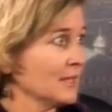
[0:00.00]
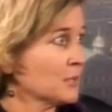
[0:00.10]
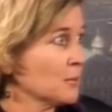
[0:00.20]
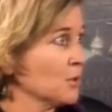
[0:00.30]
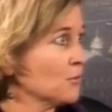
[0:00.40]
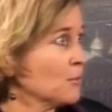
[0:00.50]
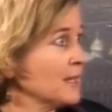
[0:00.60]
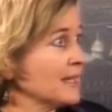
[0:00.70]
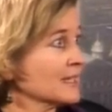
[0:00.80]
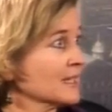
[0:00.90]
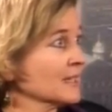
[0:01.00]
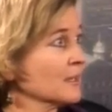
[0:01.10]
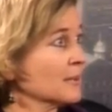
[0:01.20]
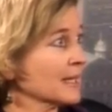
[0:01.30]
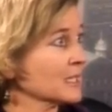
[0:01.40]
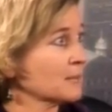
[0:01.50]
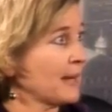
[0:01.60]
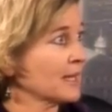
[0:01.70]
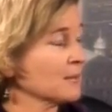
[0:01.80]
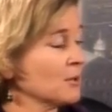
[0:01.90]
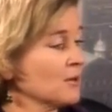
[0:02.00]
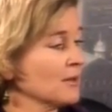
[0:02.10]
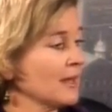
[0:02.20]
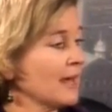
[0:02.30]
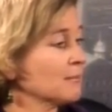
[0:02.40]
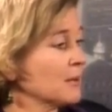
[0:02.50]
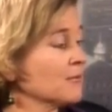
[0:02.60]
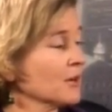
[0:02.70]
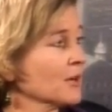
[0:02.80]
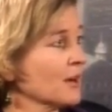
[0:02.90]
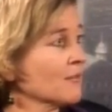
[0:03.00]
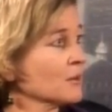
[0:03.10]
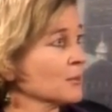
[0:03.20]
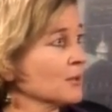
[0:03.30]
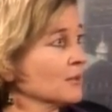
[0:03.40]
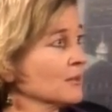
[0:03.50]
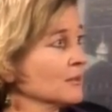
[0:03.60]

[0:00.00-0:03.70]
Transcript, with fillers: it's a beautiful bead that's a little bit expandable, and, but very comfortable.